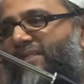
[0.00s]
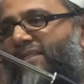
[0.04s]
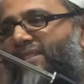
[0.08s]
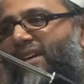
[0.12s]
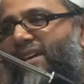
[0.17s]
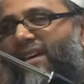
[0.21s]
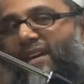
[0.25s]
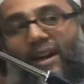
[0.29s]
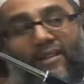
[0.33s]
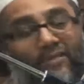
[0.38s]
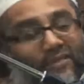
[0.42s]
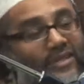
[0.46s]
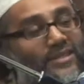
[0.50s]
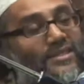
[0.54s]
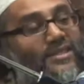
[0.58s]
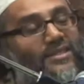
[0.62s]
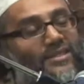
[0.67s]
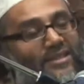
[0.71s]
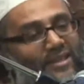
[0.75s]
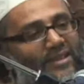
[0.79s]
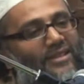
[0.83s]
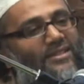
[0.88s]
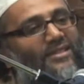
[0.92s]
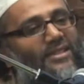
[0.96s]
Okay, and this
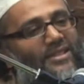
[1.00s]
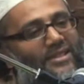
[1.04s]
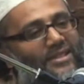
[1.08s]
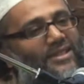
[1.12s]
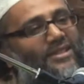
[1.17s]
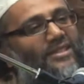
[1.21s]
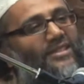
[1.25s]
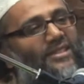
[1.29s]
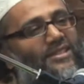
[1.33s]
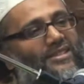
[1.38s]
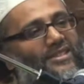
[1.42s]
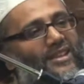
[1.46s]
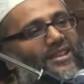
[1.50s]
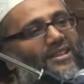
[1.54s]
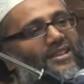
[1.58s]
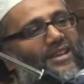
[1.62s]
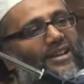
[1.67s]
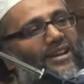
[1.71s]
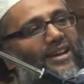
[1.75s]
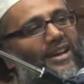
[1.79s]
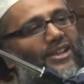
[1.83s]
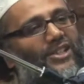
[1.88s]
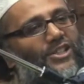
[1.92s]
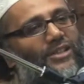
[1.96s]
is in the Sahih
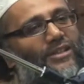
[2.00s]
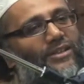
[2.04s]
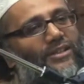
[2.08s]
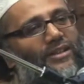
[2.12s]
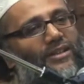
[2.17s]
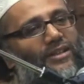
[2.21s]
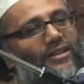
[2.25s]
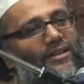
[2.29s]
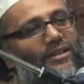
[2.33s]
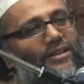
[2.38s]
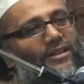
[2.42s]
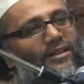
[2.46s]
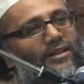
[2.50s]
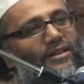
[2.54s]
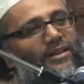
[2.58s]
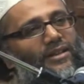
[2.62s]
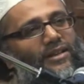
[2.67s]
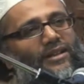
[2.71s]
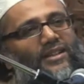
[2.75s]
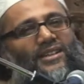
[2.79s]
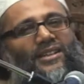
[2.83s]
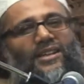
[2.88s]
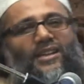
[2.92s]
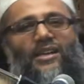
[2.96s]
collection.
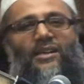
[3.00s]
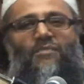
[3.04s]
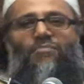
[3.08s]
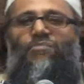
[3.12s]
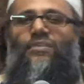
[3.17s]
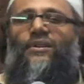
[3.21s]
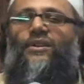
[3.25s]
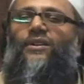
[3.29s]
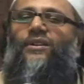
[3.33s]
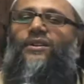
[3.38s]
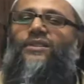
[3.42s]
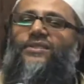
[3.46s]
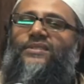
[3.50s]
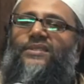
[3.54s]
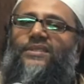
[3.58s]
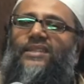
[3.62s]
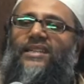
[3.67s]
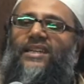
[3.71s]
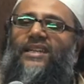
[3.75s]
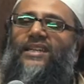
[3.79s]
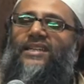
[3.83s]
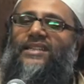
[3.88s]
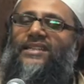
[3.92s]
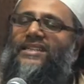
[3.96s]
Because
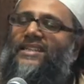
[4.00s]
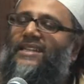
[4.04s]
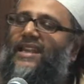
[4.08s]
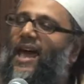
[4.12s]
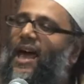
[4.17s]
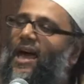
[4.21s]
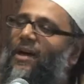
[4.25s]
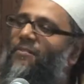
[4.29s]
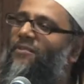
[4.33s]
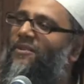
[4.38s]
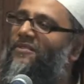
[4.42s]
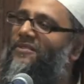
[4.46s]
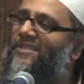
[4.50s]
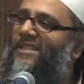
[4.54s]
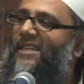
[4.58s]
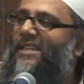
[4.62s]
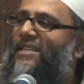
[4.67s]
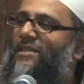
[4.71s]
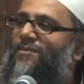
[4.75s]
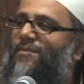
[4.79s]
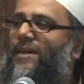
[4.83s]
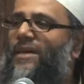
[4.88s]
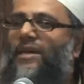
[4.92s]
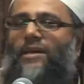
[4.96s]
the Islam of
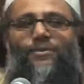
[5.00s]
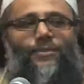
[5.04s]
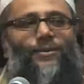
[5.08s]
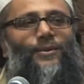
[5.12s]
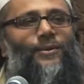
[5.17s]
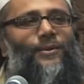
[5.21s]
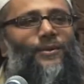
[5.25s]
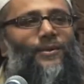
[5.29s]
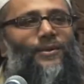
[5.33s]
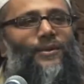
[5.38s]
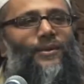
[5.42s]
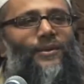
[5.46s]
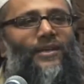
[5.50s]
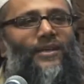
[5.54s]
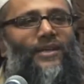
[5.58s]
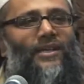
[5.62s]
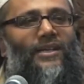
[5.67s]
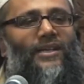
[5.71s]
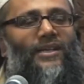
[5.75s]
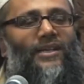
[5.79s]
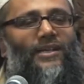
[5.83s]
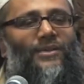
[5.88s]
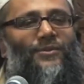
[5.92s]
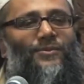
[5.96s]
such people
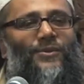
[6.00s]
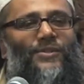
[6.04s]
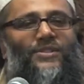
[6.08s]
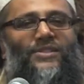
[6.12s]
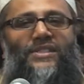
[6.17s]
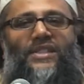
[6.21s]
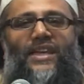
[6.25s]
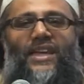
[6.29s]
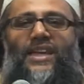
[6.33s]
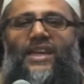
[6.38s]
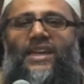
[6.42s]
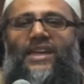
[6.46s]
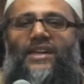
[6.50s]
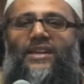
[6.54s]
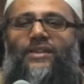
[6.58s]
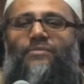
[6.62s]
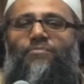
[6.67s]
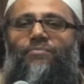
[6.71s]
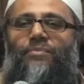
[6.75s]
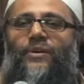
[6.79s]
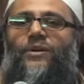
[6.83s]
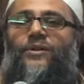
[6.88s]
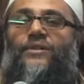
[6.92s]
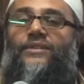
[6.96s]
was there
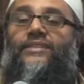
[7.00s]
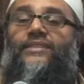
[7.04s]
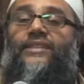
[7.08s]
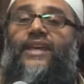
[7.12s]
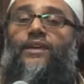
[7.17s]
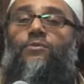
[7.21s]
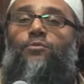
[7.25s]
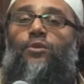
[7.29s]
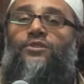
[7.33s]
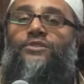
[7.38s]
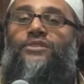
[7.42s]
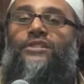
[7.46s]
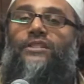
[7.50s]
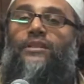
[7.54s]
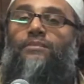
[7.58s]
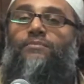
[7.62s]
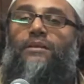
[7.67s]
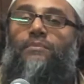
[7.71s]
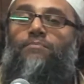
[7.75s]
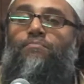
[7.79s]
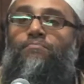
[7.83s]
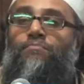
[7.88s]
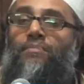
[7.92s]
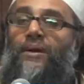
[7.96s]
because they wanted to
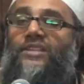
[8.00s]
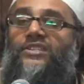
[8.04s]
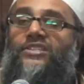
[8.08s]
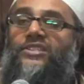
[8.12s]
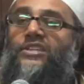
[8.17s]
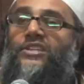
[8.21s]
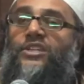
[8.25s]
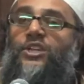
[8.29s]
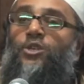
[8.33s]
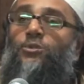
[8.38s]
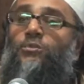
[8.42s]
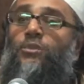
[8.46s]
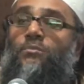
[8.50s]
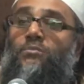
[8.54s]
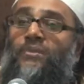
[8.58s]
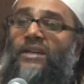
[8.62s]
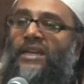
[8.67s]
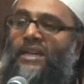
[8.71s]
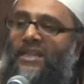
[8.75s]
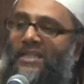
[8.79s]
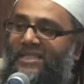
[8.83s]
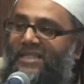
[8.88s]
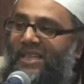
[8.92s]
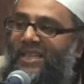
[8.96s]
be better human
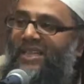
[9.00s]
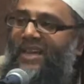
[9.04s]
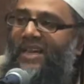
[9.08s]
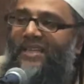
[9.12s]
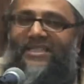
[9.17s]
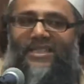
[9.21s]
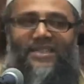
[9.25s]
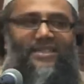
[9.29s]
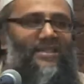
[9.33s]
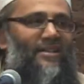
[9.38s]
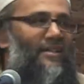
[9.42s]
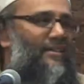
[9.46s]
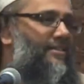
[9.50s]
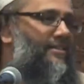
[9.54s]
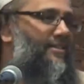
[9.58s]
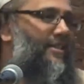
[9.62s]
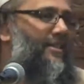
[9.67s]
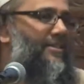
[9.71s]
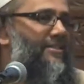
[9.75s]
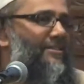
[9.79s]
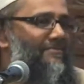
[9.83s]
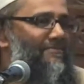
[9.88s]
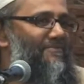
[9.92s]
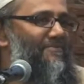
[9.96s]
beings connected to
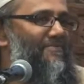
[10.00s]
Allah.